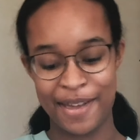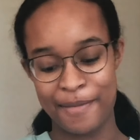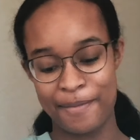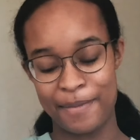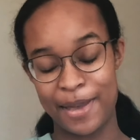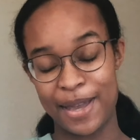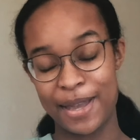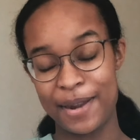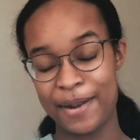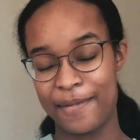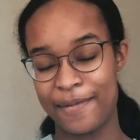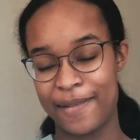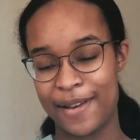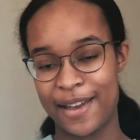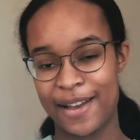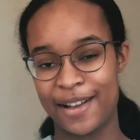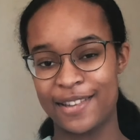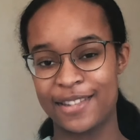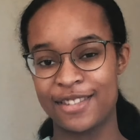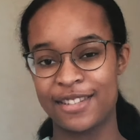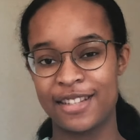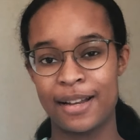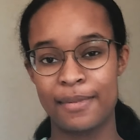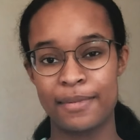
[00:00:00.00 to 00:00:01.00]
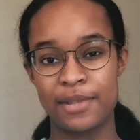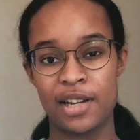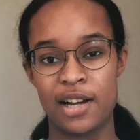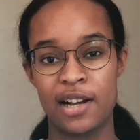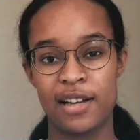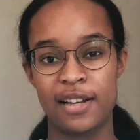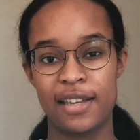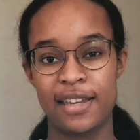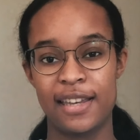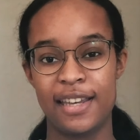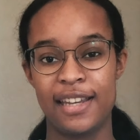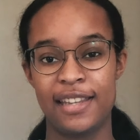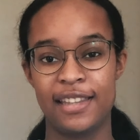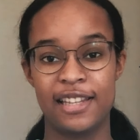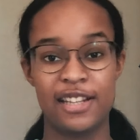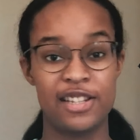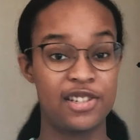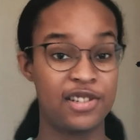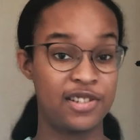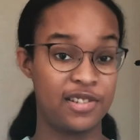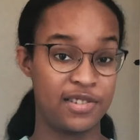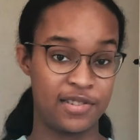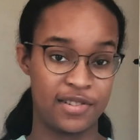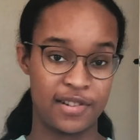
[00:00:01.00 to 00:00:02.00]
But anyway, I'll stop talking and
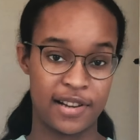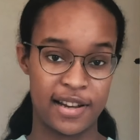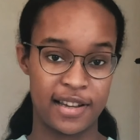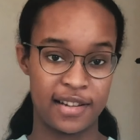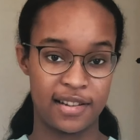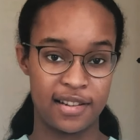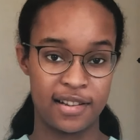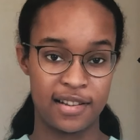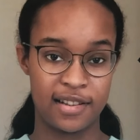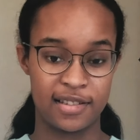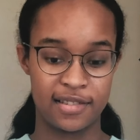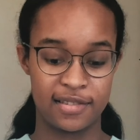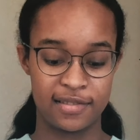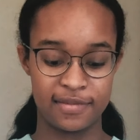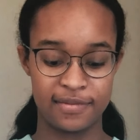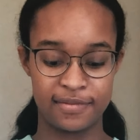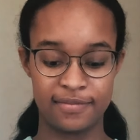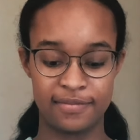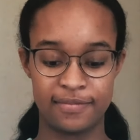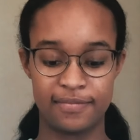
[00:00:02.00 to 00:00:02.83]
let's just try it on.